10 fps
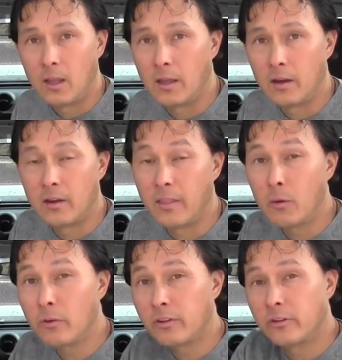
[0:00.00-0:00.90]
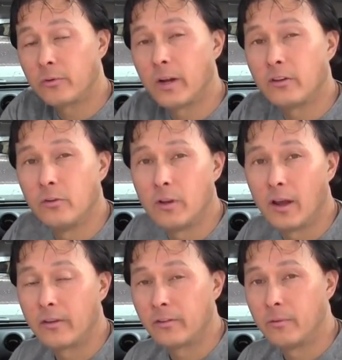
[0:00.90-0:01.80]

And they will sell direct to you guys.